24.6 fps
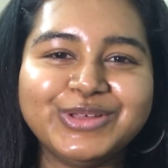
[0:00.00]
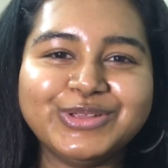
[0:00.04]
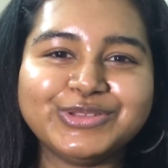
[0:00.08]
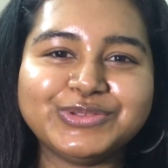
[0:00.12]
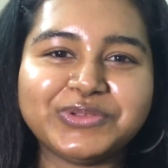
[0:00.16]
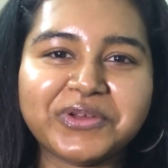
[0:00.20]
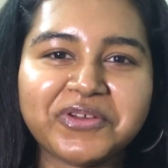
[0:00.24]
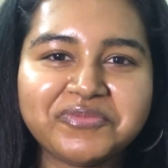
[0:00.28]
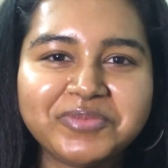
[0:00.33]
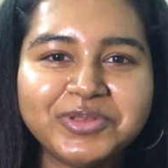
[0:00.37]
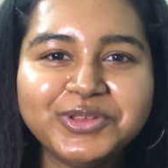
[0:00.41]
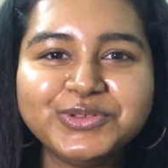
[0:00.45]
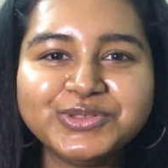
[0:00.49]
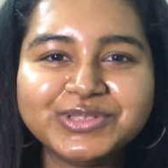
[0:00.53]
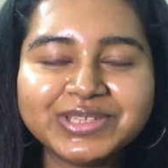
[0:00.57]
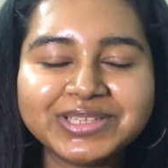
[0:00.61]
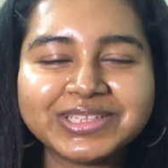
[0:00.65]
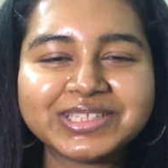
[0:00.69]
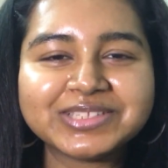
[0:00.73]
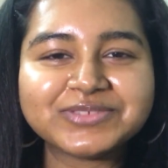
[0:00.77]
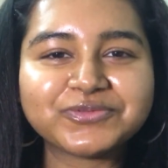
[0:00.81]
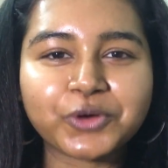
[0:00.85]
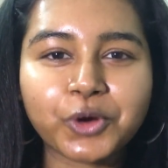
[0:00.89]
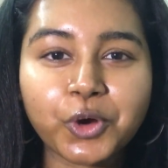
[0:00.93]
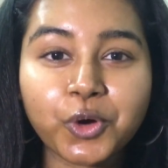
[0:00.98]
So I've been using
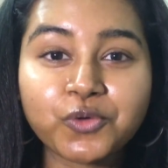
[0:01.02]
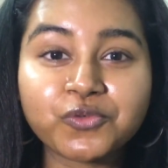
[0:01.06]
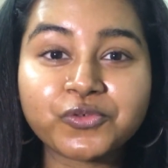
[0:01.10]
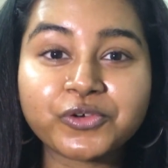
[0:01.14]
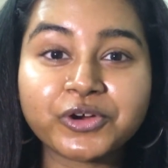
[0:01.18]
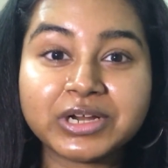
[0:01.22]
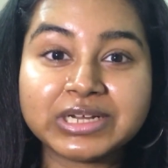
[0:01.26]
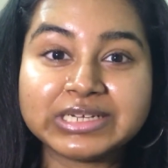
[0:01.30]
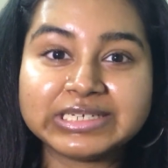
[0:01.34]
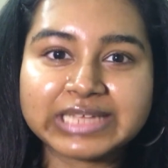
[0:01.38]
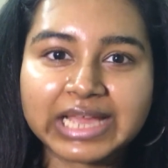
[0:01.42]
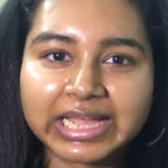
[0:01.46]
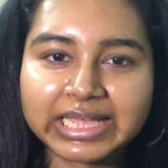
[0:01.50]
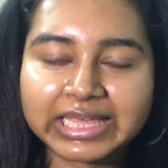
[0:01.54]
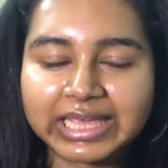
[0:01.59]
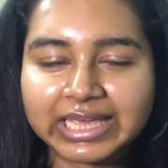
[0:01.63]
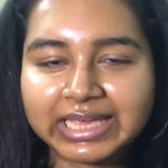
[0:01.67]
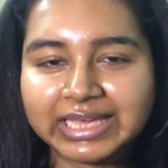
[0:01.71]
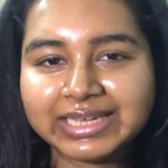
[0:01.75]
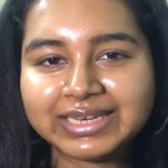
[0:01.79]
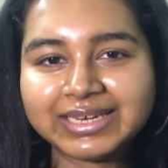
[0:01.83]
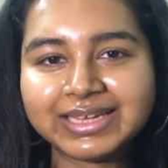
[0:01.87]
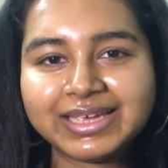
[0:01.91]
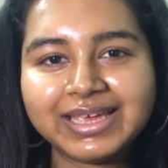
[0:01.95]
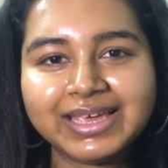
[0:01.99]
this for over a
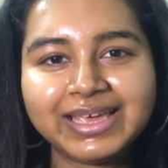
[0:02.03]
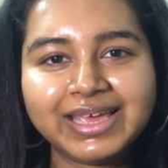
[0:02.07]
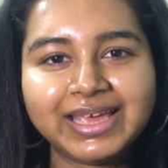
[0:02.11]
decade.